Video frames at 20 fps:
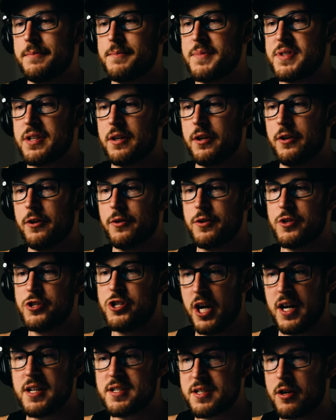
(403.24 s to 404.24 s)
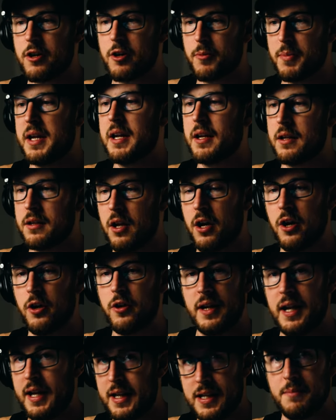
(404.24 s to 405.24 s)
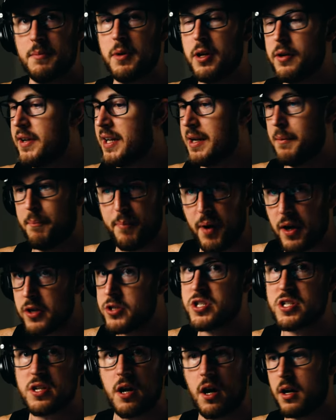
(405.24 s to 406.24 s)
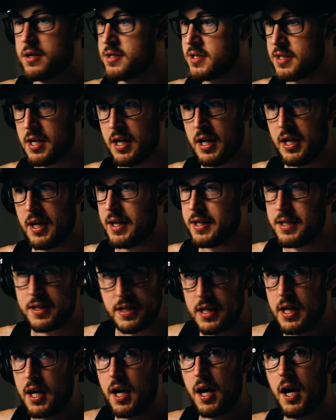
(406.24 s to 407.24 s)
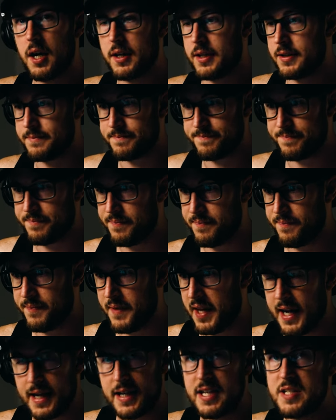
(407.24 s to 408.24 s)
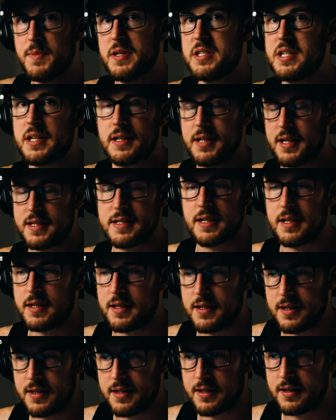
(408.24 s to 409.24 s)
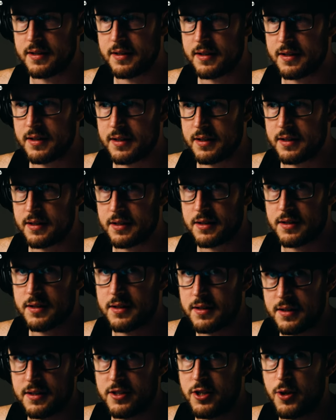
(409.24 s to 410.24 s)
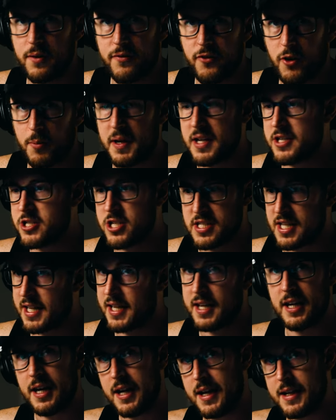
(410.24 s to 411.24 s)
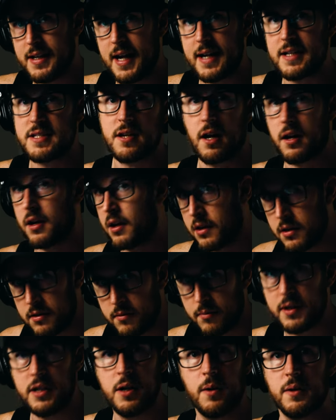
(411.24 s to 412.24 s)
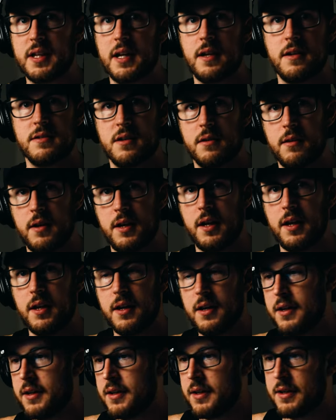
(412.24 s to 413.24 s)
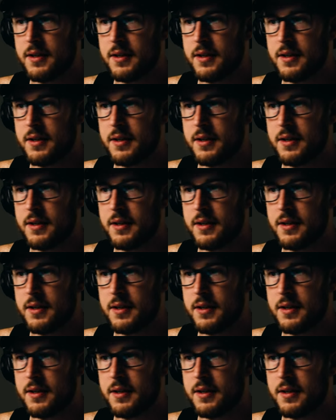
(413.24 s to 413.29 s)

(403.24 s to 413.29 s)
So just her being alone in the movie and a bunch of stars and neon and 80s music doesn't do it for me. It's just like Night Stalker. You know what that is already.